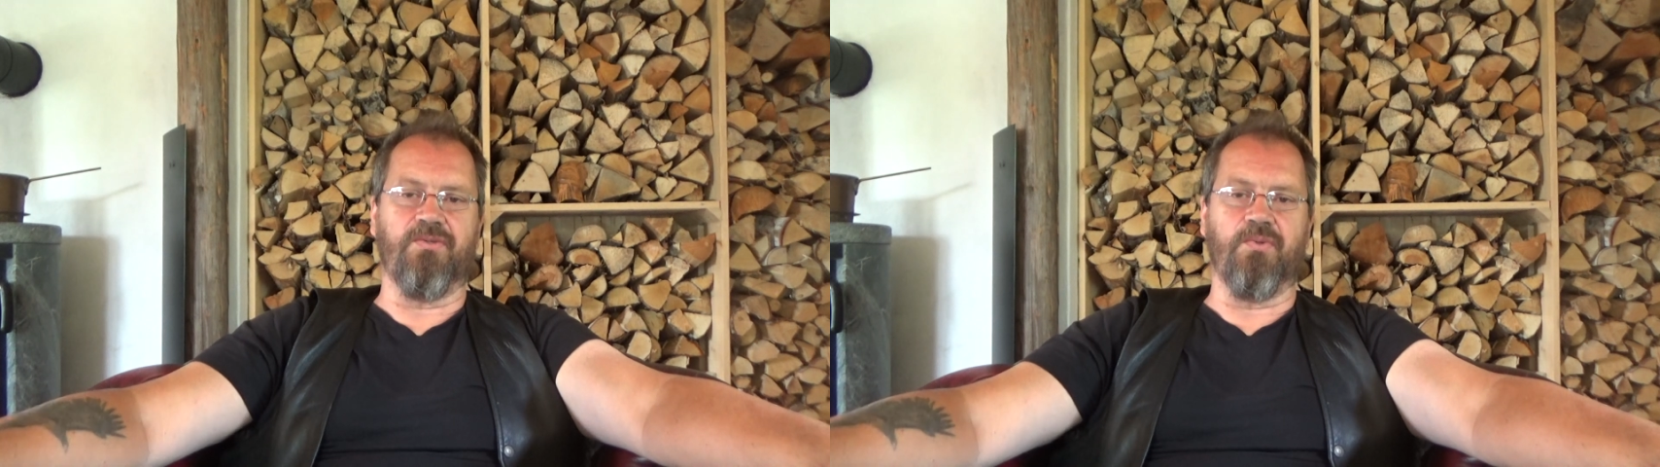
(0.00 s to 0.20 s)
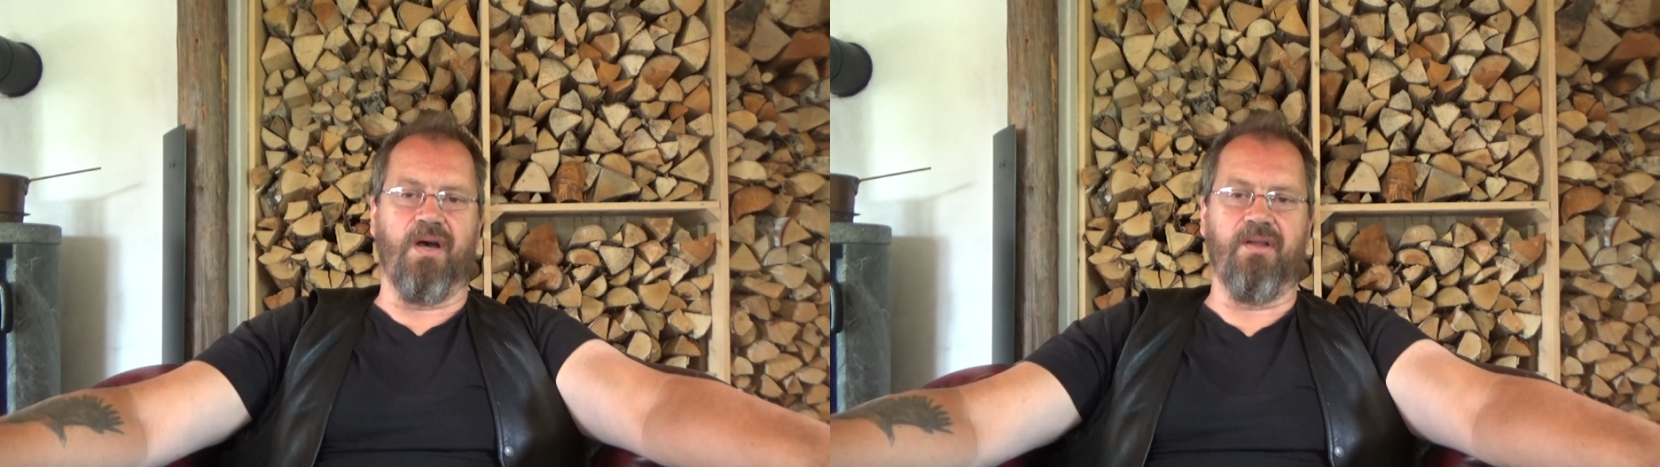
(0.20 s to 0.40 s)

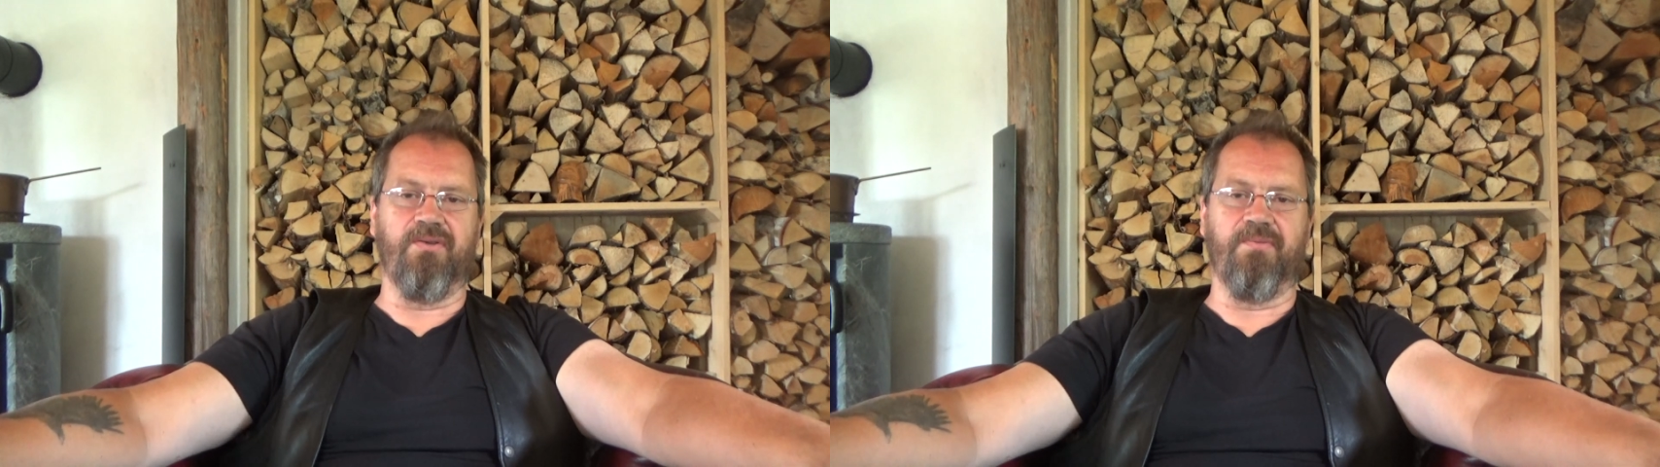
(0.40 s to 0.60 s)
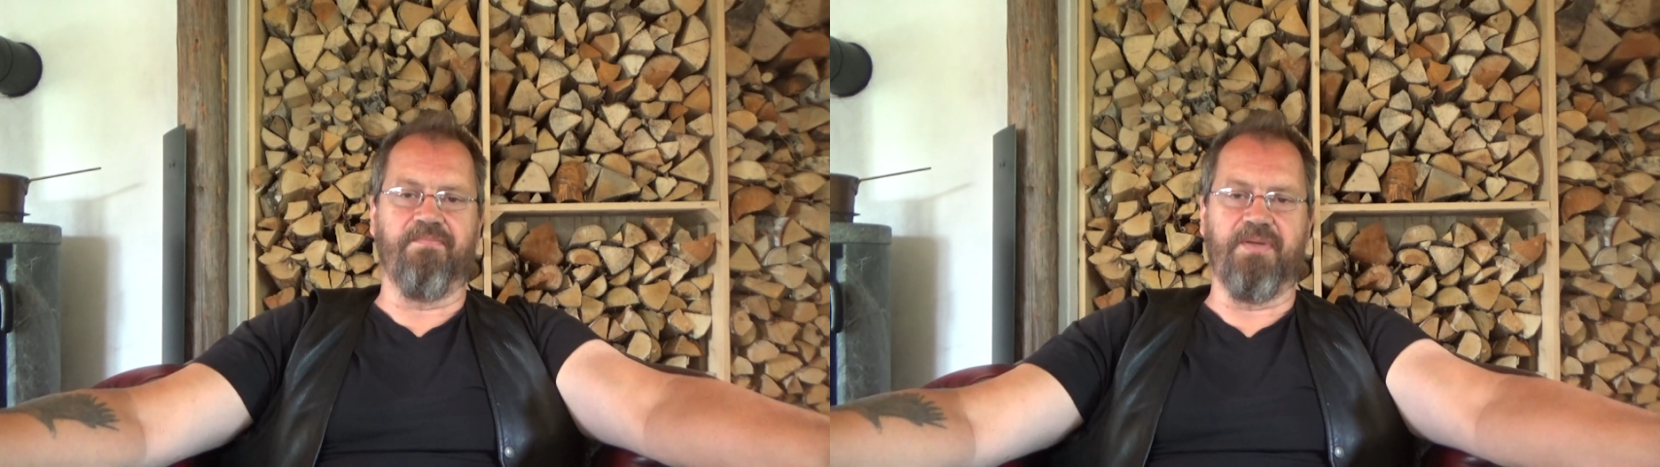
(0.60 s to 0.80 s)
to
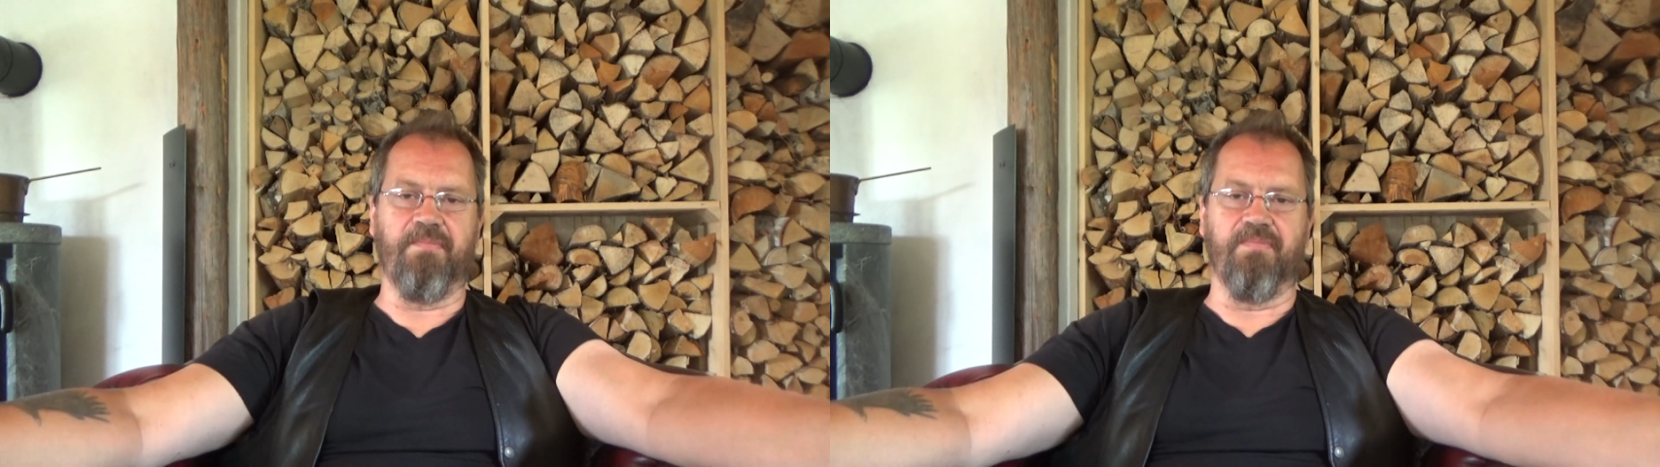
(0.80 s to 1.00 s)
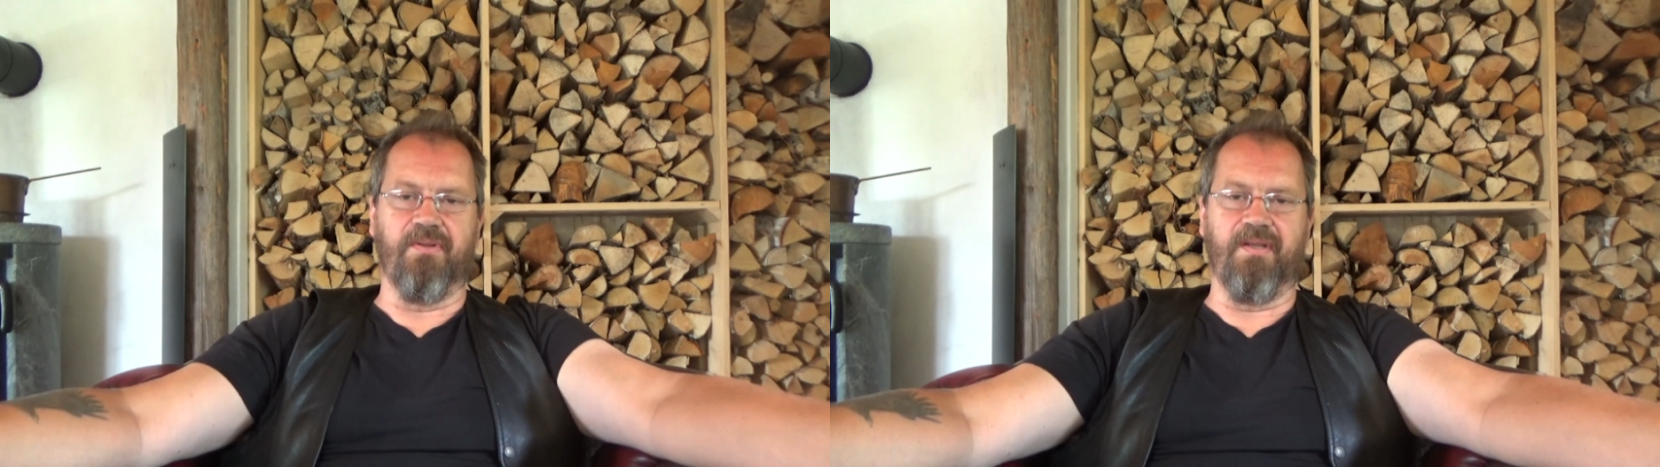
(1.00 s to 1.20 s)
100
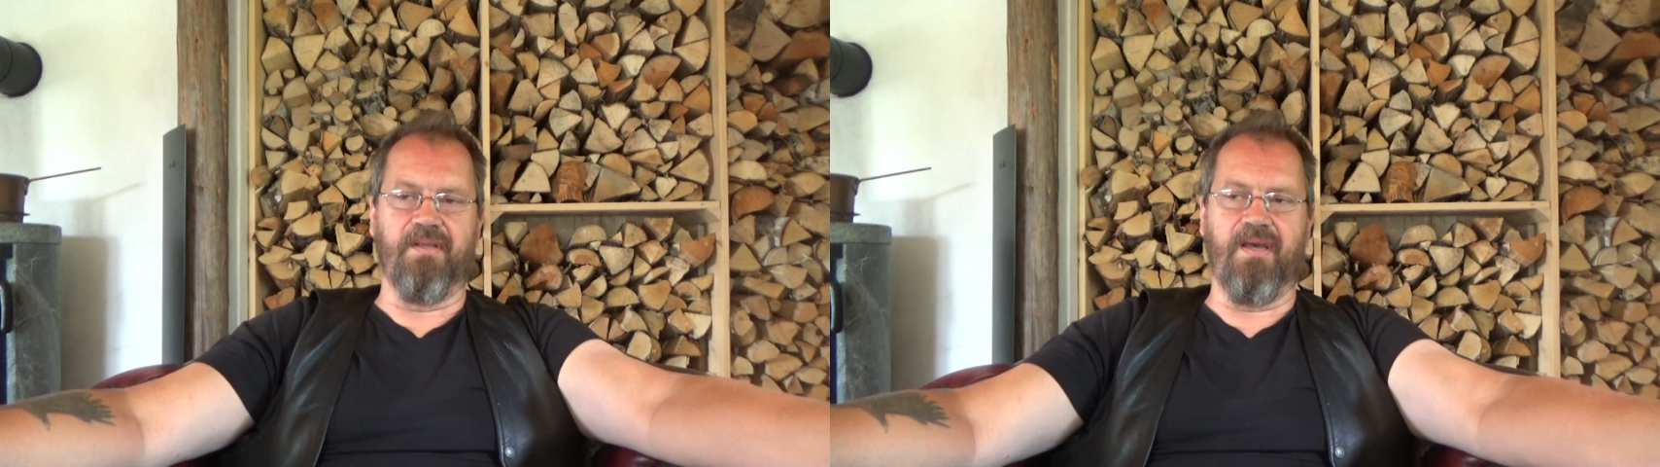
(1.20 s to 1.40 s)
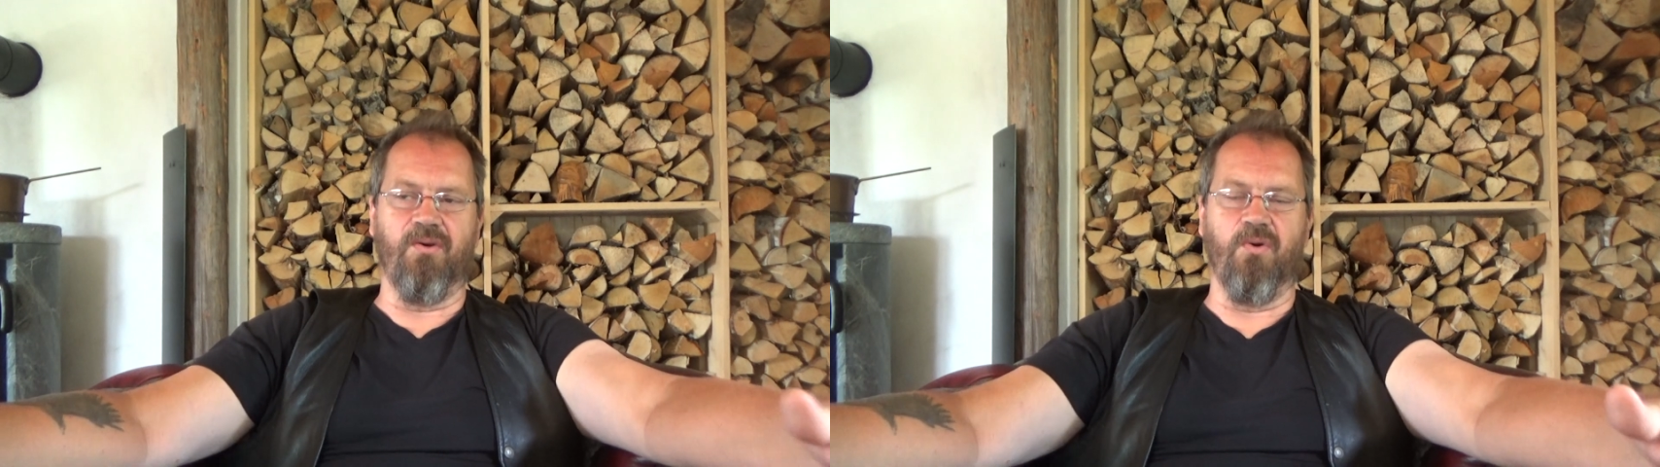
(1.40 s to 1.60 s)
people
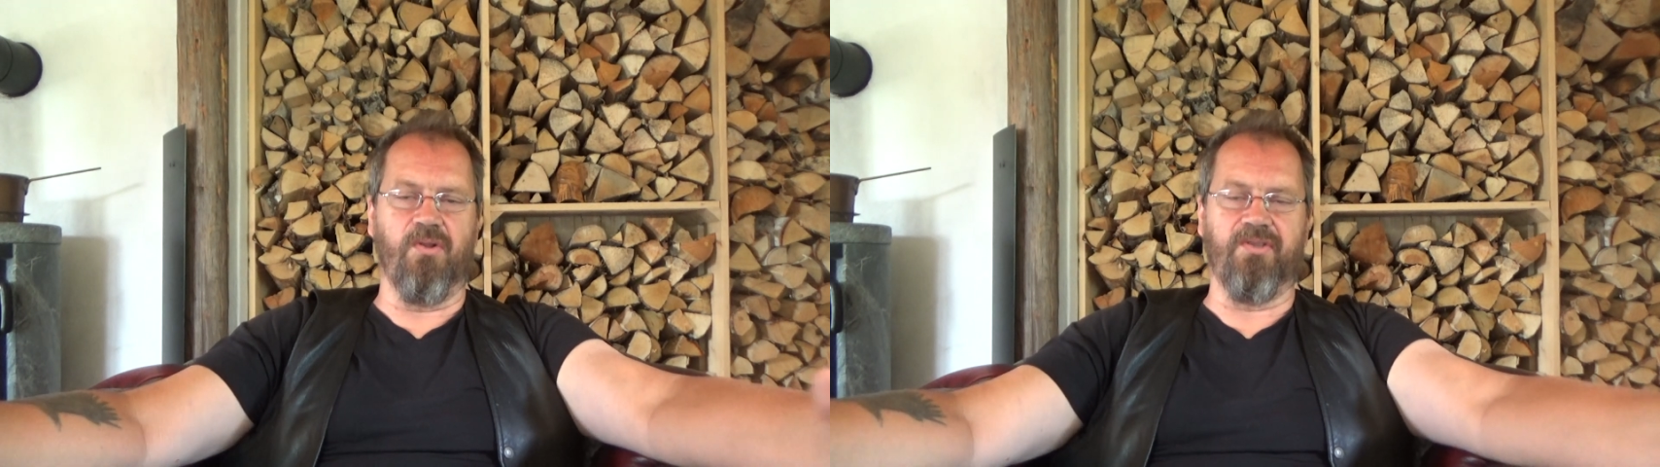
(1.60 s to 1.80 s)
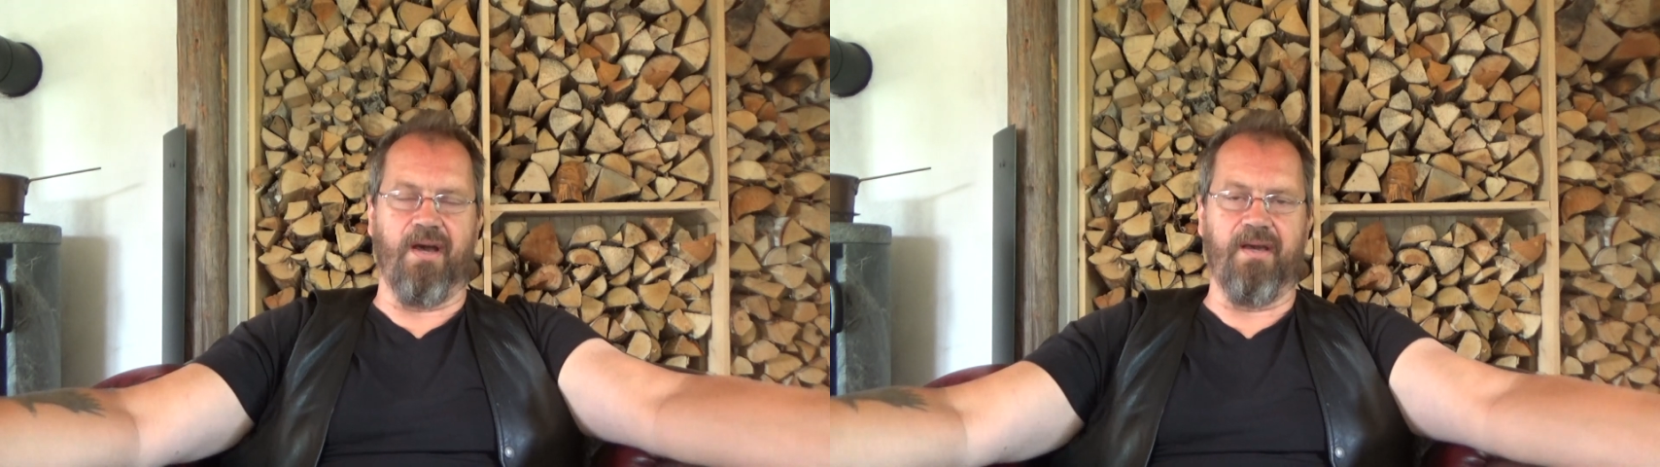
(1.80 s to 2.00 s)
and they
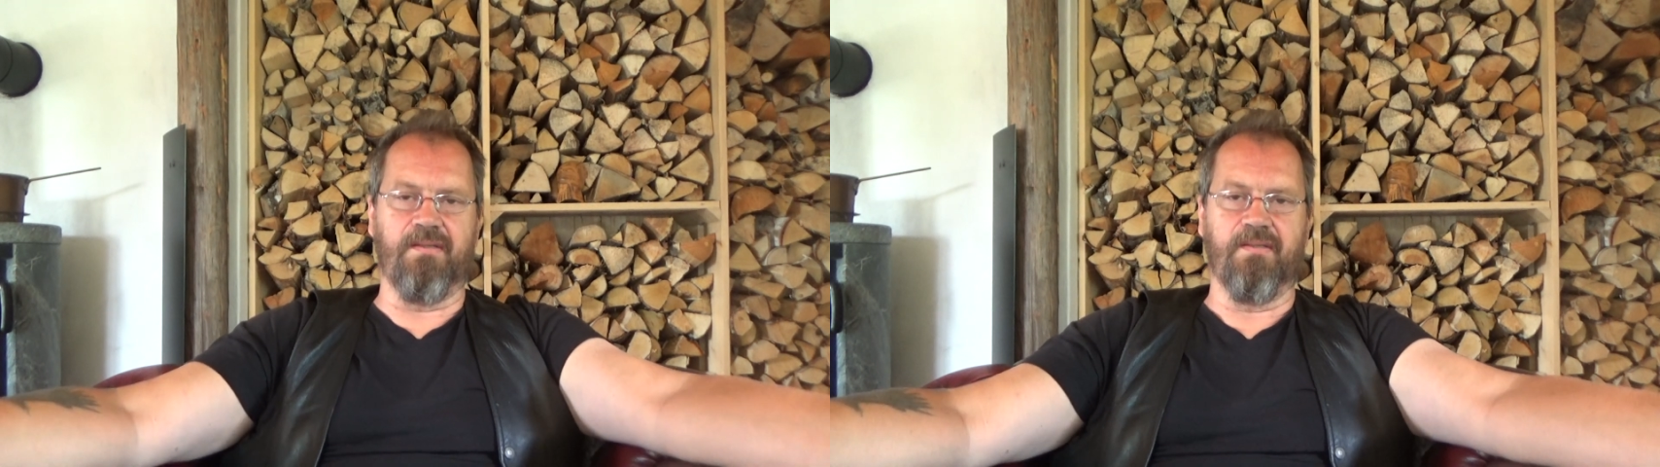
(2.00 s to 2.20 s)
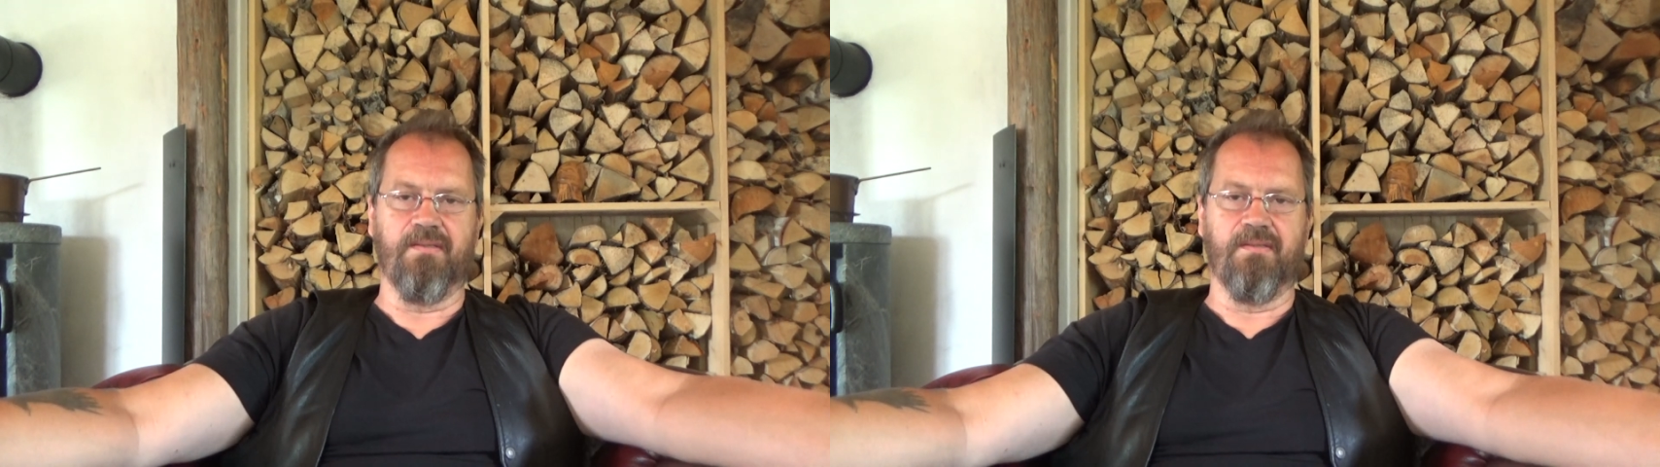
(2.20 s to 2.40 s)
all died,